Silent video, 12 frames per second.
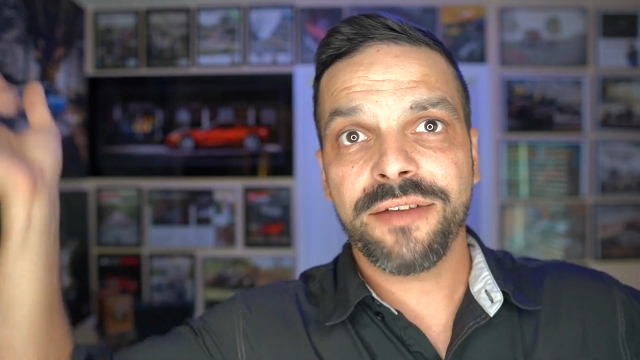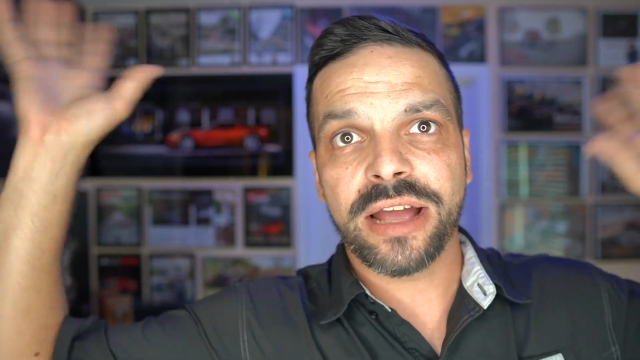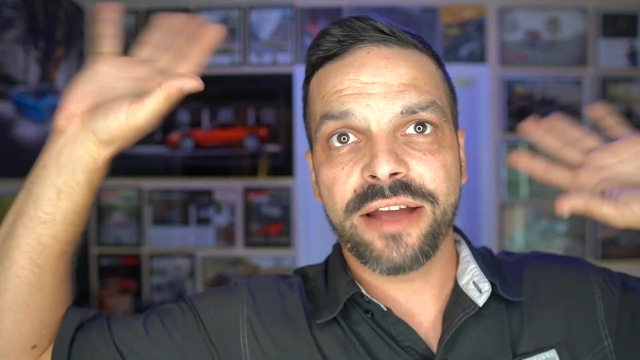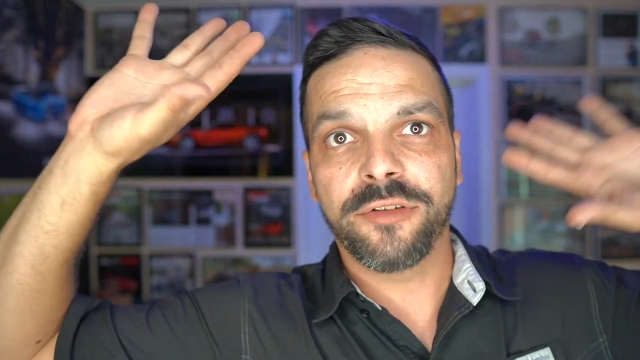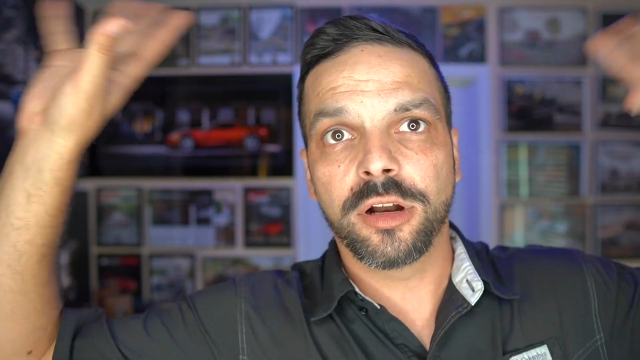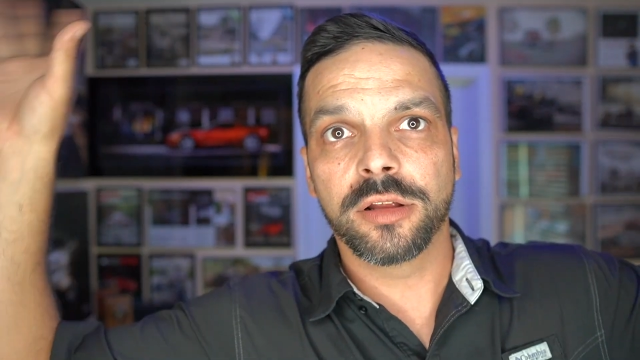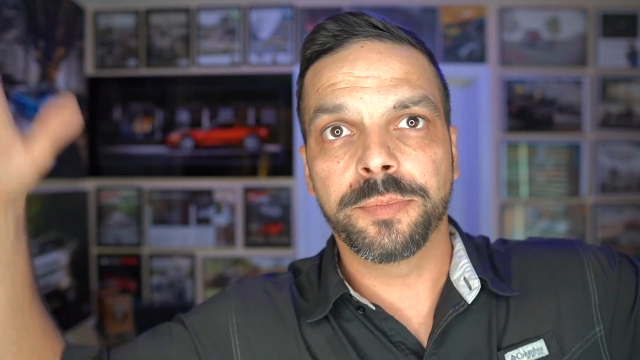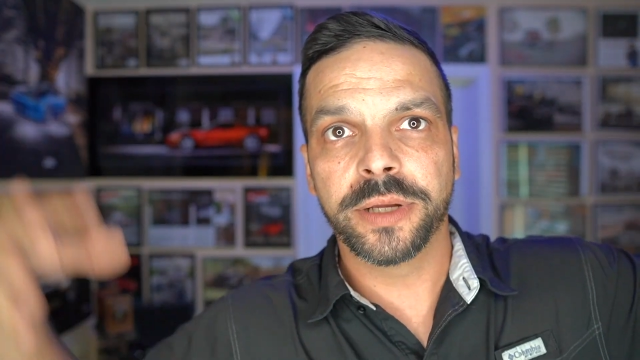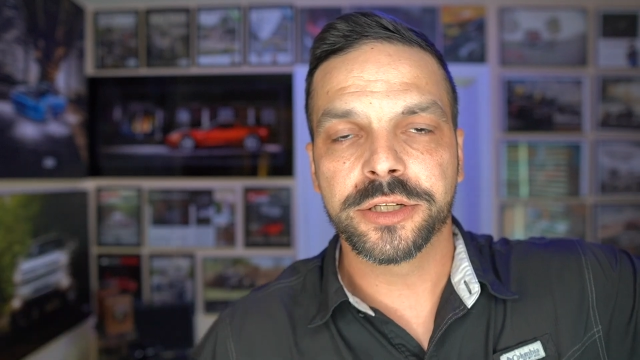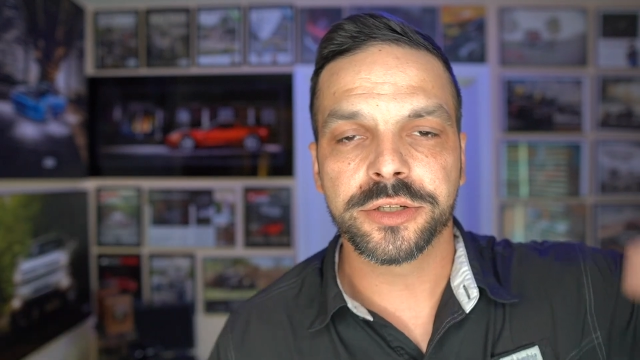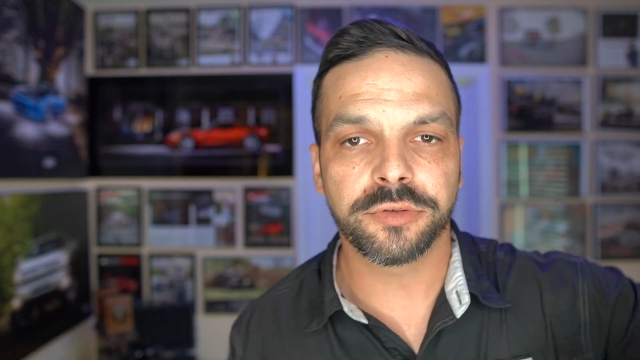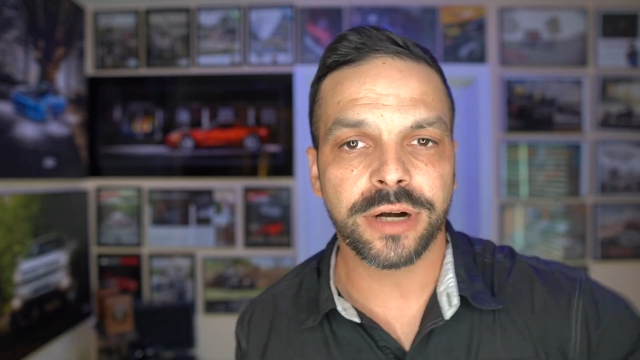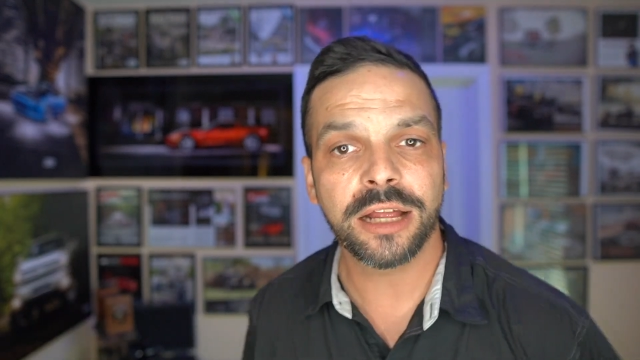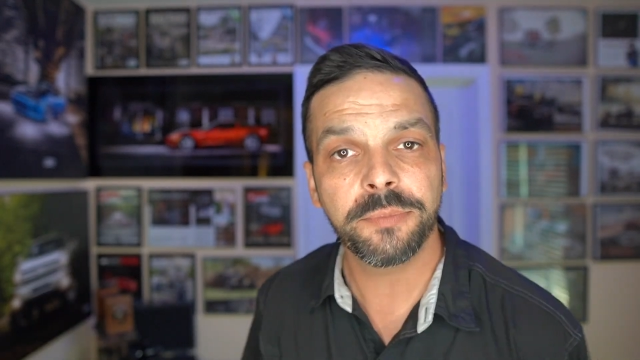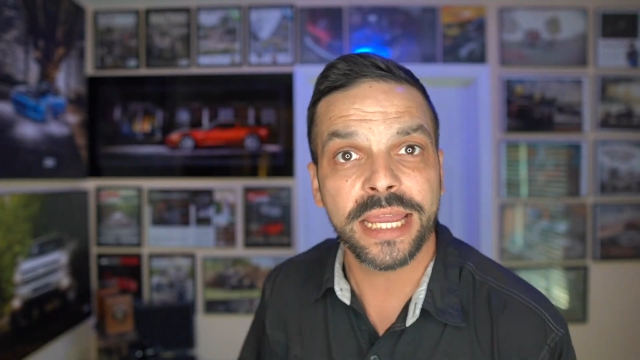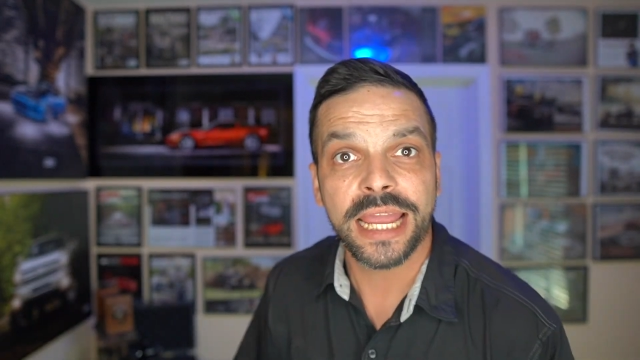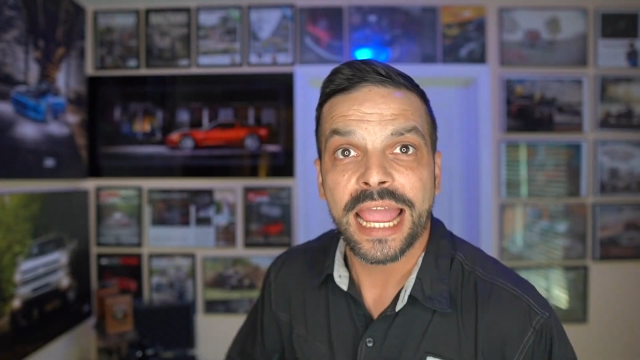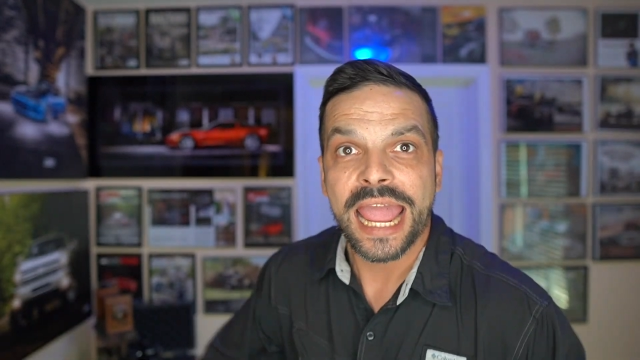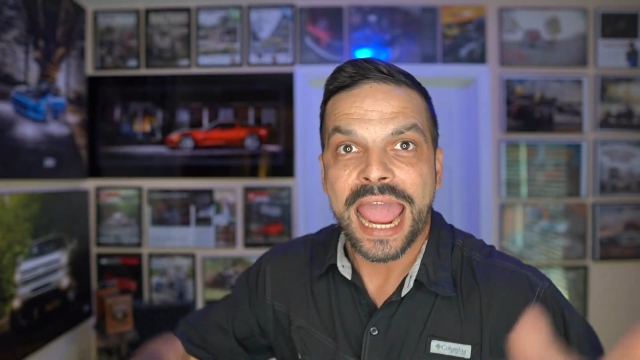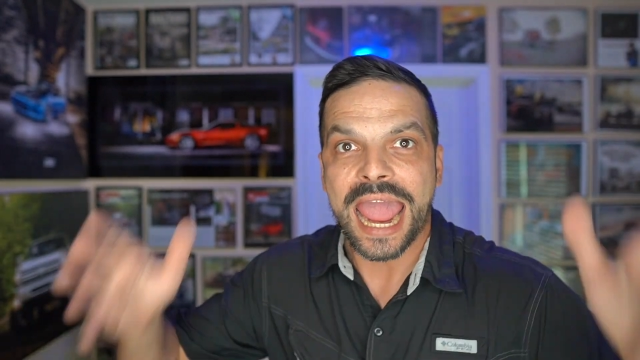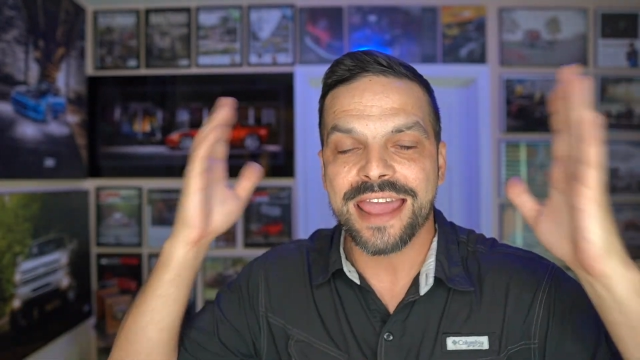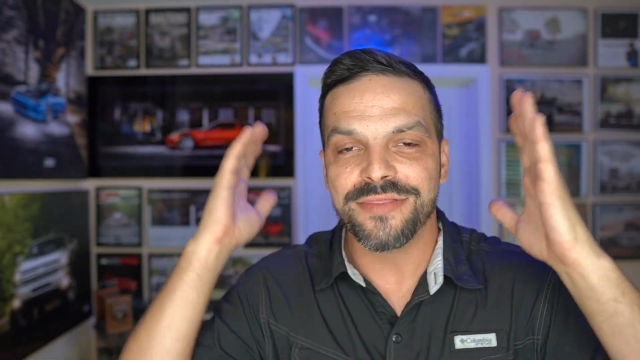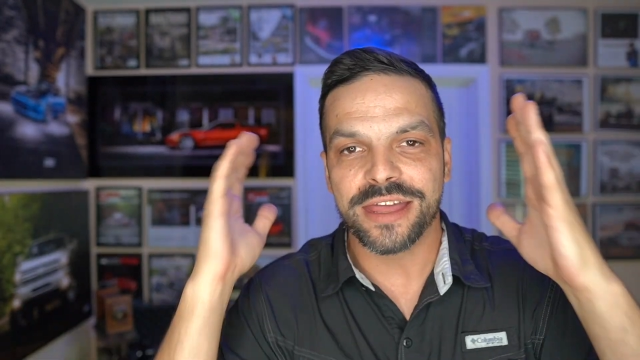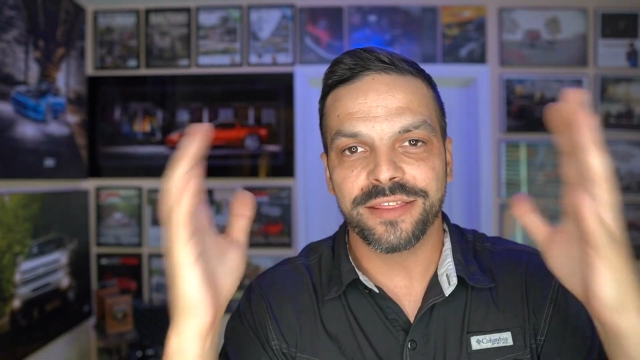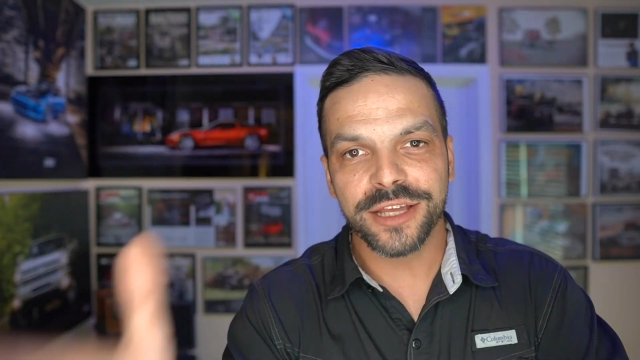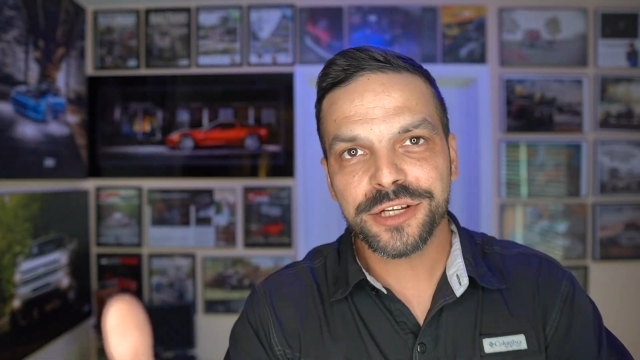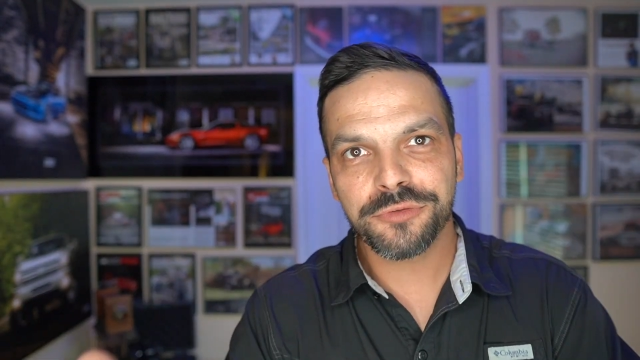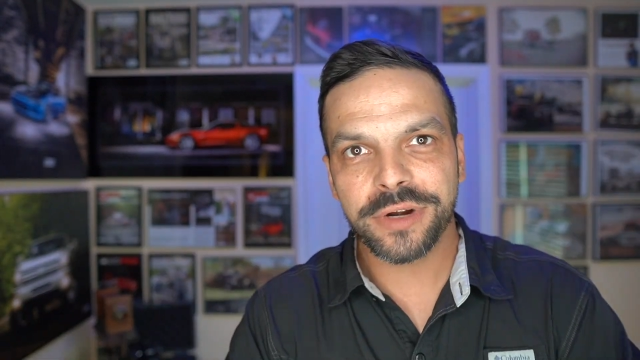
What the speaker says: I have all of the pictures around me, and then this